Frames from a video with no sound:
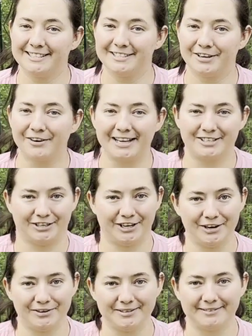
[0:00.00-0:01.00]
to go get your
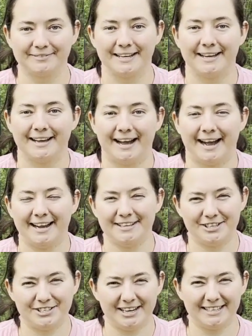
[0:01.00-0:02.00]
goat, I
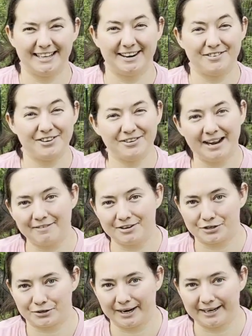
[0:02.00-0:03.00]
suggest that if you don't have
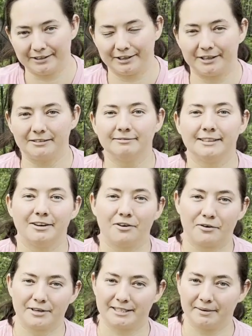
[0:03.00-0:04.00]
a trailer
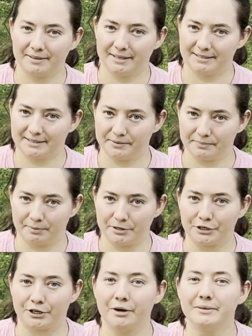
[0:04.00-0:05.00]
or something to
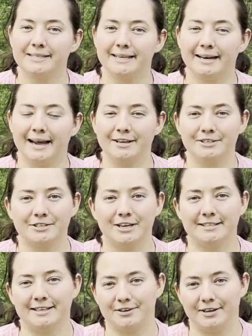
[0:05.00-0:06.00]
put your goats in, I
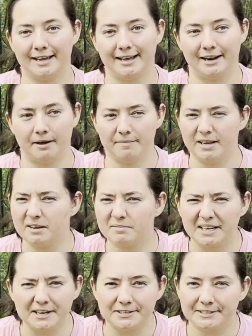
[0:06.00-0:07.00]
suggest that you get a
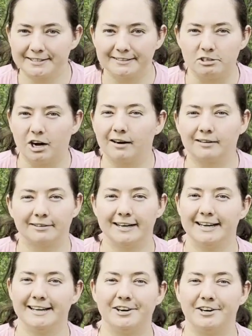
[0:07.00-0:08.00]
medium-sized dog
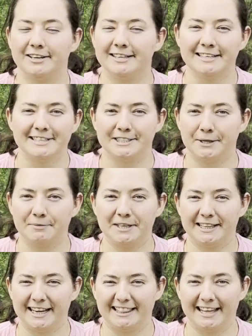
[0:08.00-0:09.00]
crate or
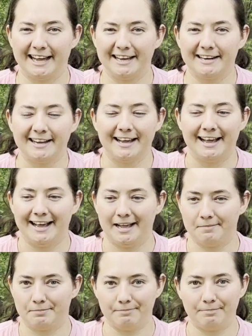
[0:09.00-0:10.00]
something like that
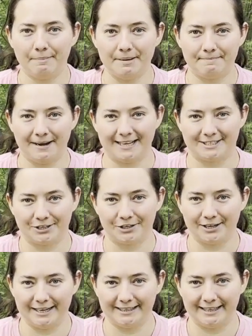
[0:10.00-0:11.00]
and put puppy pads
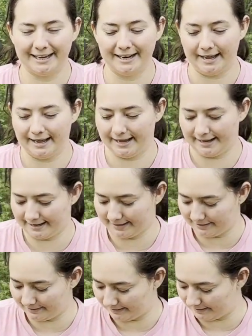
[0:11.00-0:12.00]
underneath it,
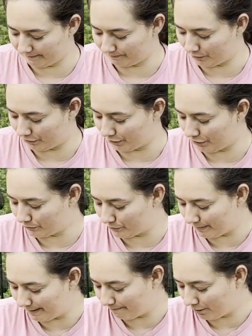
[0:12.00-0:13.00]
and your goats will
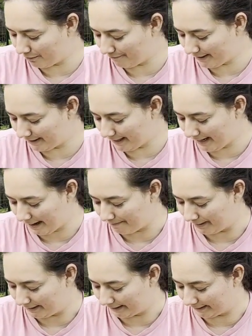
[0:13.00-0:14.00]
be perfectly
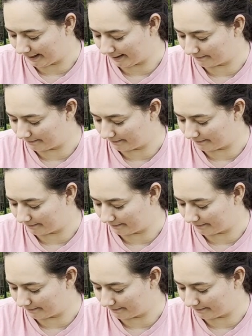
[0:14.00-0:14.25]
happy like that.